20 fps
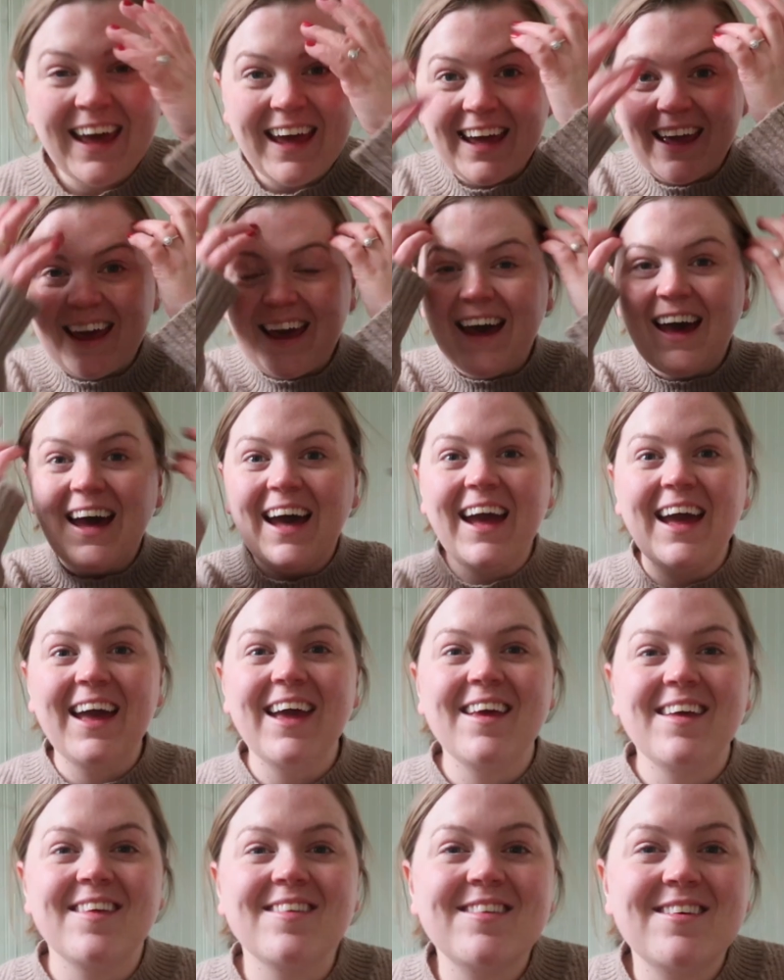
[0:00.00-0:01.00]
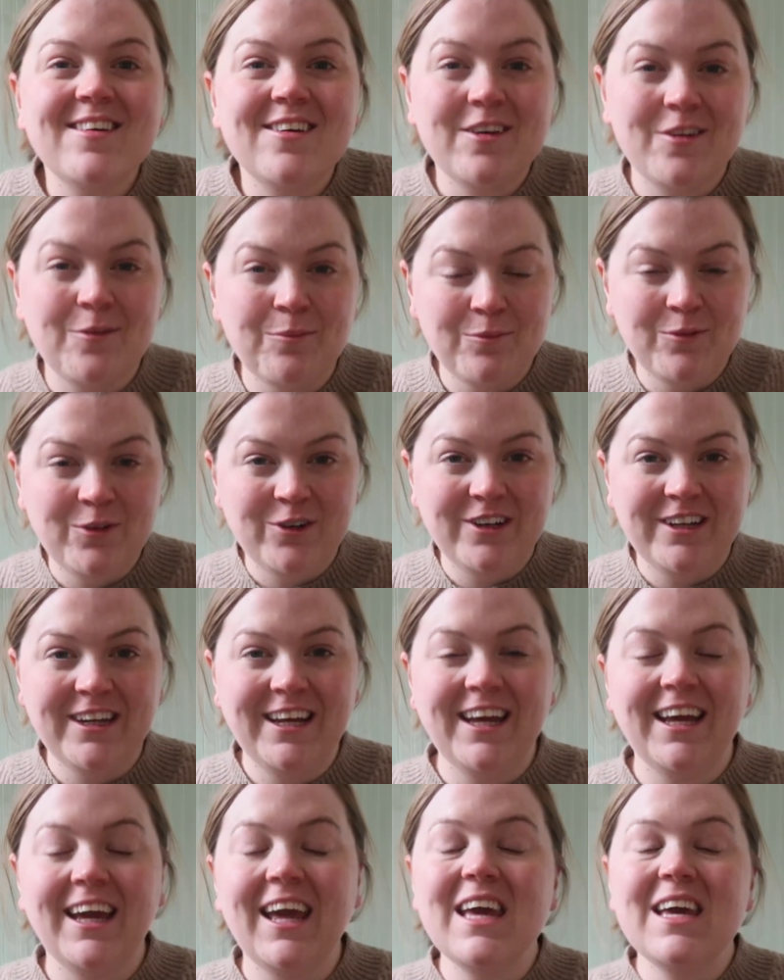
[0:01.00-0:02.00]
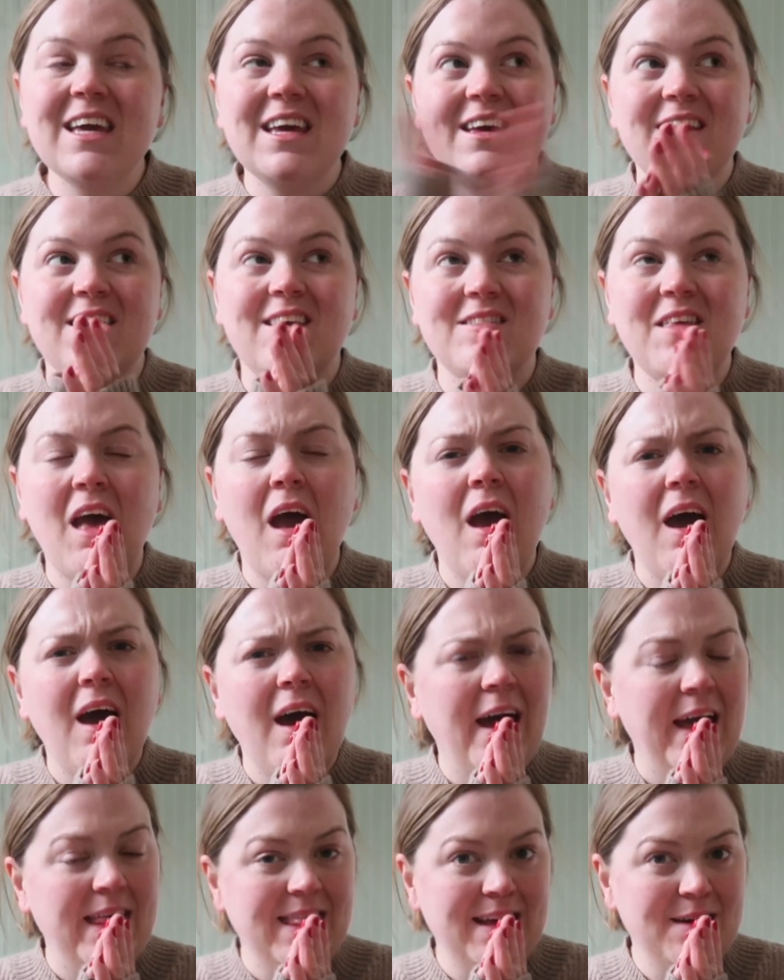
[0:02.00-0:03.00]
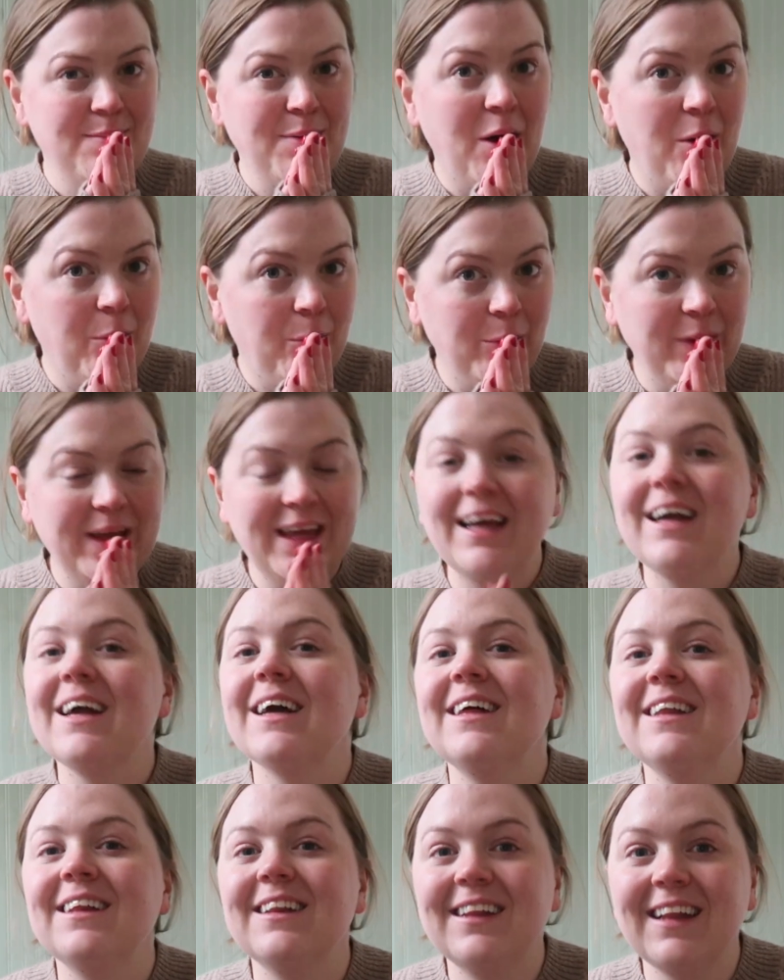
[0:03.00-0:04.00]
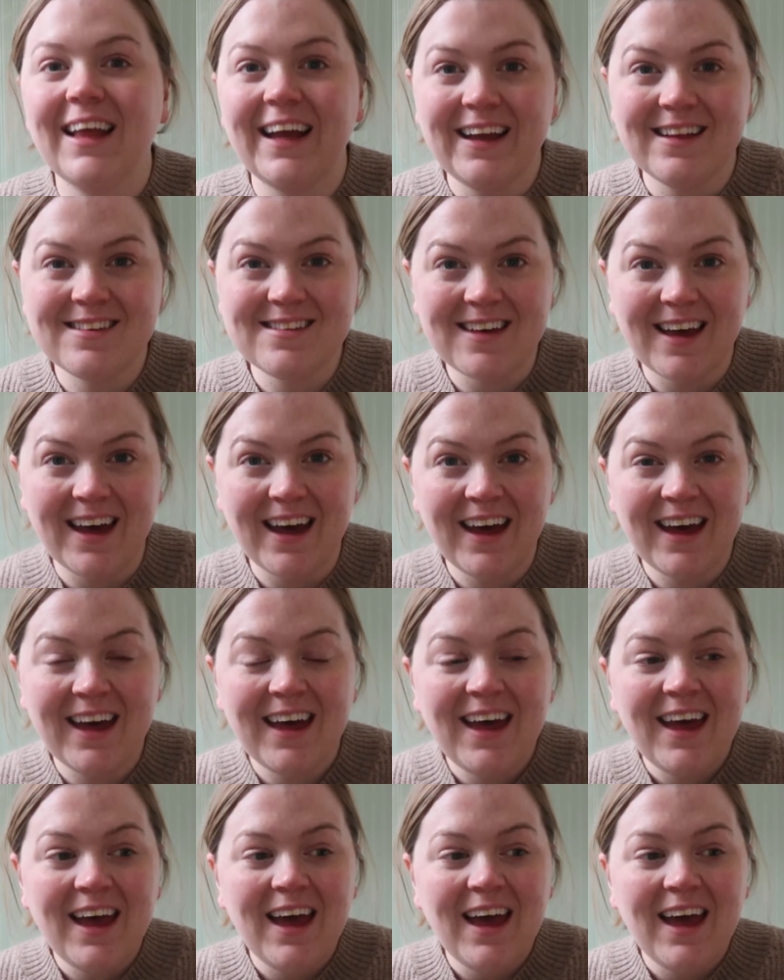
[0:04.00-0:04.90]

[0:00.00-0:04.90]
Guys, good morning. It is, I think, about a week later.